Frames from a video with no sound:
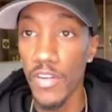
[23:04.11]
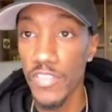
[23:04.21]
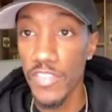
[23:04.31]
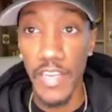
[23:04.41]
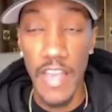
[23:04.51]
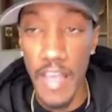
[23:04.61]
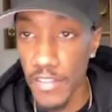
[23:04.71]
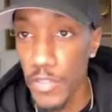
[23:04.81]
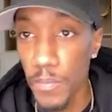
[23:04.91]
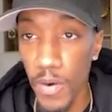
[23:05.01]

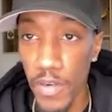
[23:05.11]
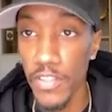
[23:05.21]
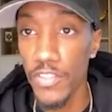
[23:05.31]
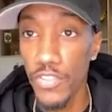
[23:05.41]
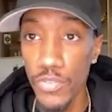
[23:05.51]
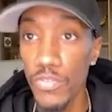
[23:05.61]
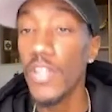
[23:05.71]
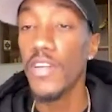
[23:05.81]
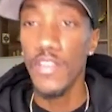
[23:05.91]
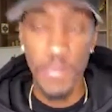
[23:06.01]
Technology partners who
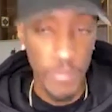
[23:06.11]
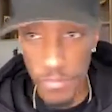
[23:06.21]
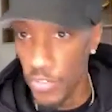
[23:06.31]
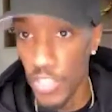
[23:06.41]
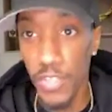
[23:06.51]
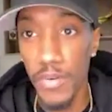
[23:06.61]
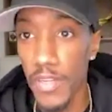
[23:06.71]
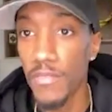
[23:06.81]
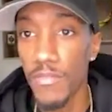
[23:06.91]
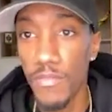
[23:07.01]

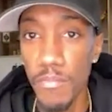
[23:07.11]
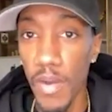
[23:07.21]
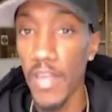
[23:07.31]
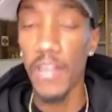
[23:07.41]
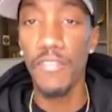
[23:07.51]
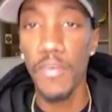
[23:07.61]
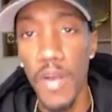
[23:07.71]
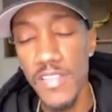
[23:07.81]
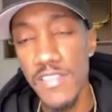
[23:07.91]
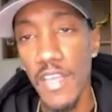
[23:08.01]
generate money from
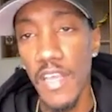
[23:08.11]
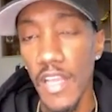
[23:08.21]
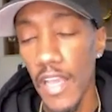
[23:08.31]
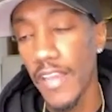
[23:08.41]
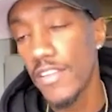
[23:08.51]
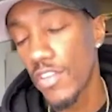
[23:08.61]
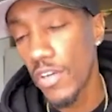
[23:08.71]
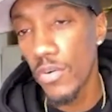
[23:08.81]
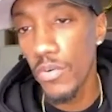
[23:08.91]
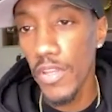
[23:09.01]
us. And
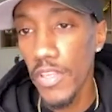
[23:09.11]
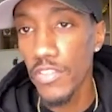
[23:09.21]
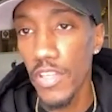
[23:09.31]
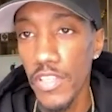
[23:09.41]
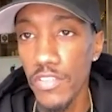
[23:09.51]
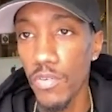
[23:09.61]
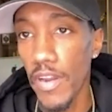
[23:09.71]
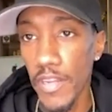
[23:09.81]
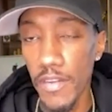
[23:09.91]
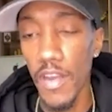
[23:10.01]
so it's
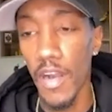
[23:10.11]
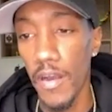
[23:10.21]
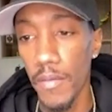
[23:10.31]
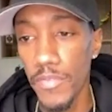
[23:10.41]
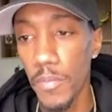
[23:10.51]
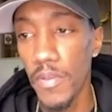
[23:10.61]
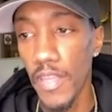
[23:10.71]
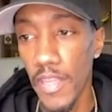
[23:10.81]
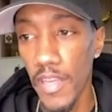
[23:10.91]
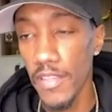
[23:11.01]
great to
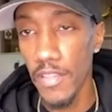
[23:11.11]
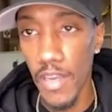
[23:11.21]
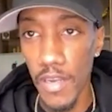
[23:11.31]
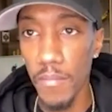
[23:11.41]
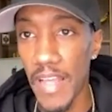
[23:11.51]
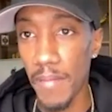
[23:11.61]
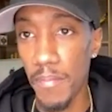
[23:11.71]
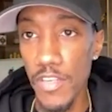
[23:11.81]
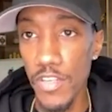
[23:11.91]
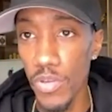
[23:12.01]
be a young Black
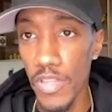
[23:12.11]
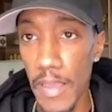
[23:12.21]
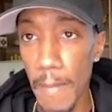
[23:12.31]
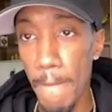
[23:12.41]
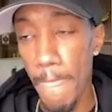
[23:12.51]
man doing that.